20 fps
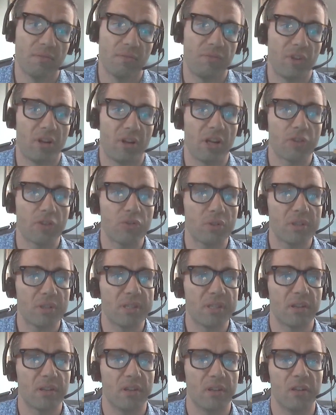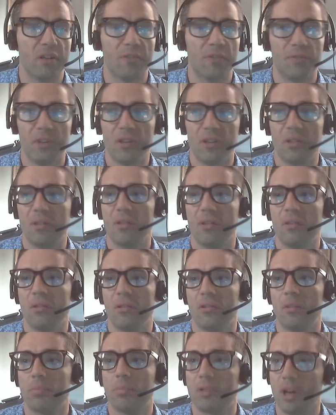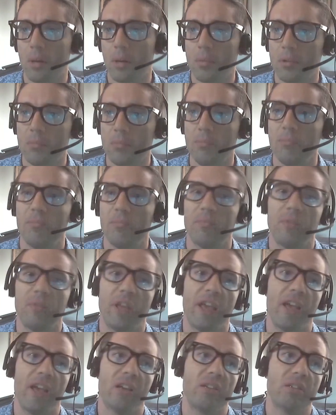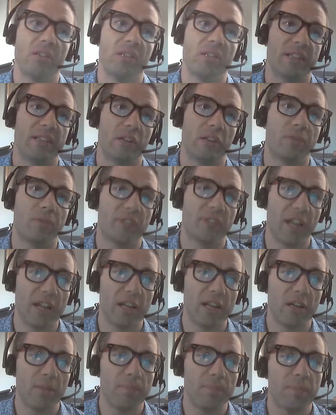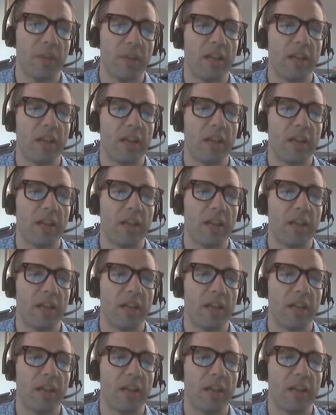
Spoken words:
We are actually starting with the problem and set of data.